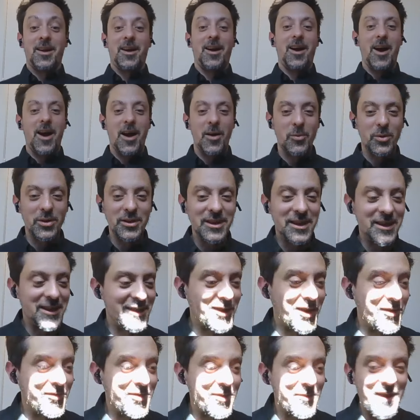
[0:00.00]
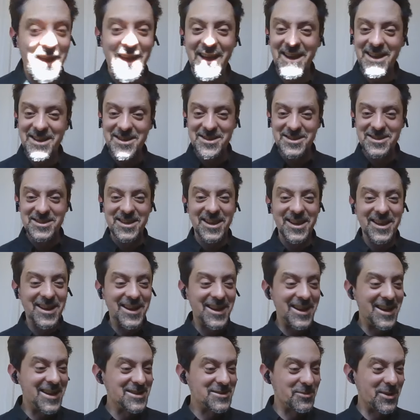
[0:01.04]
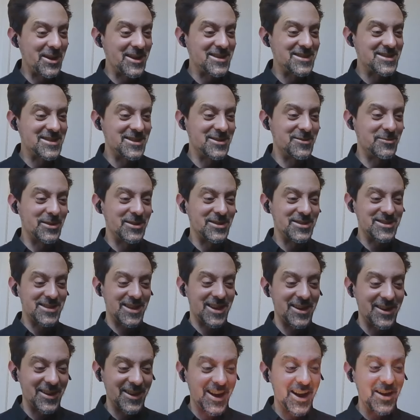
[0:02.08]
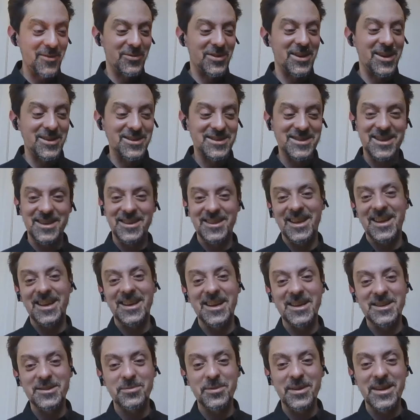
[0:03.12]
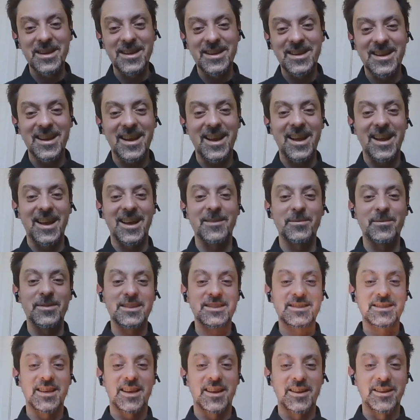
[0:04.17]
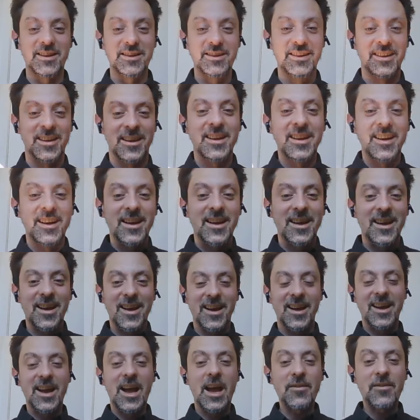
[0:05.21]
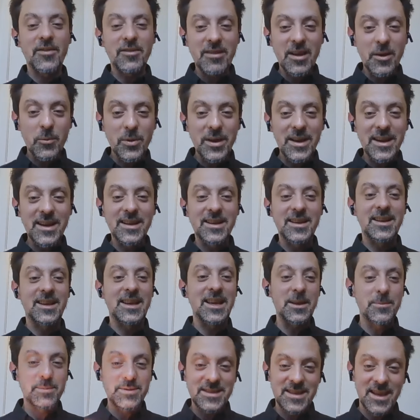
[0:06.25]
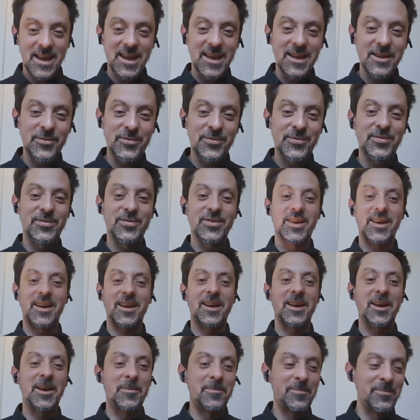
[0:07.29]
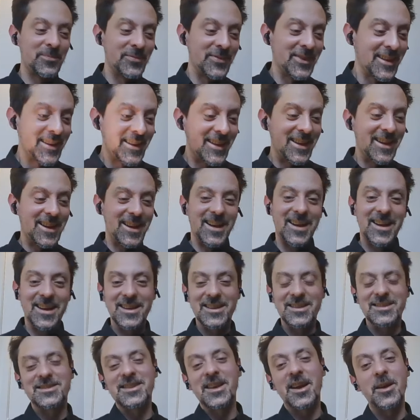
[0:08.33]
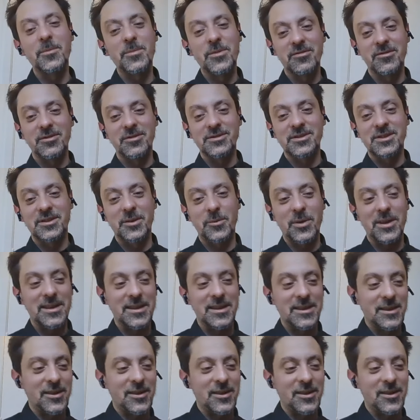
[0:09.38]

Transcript: I will learn a lot from that as well as you will. So hopefully I'll see you there next week. So have a great week, keep safe, and hope you're all doing well in